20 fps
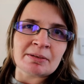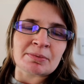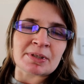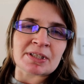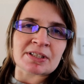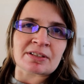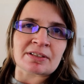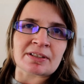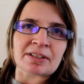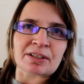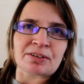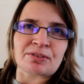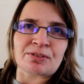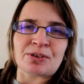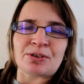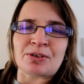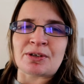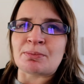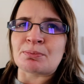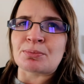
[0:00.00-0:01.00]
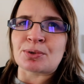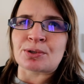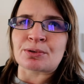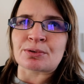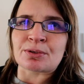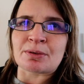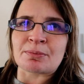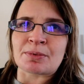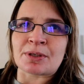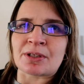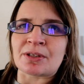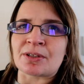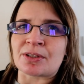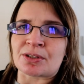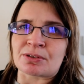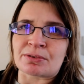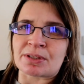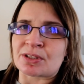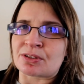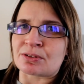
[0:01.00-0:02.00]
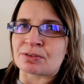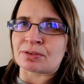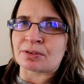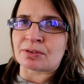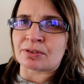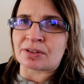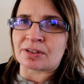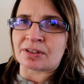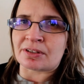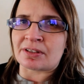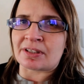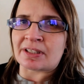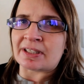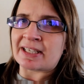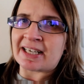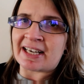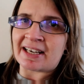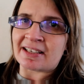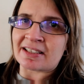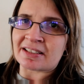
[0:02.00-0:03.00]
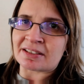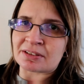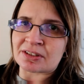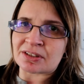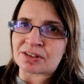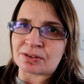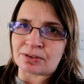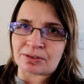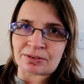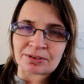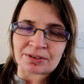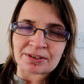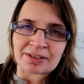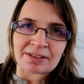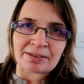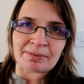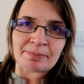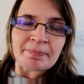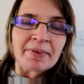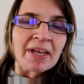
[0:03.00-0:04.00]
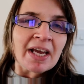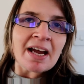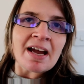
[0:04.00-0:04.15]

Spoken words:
but it's got like a food emporium and a nice restaurant and a late land store, so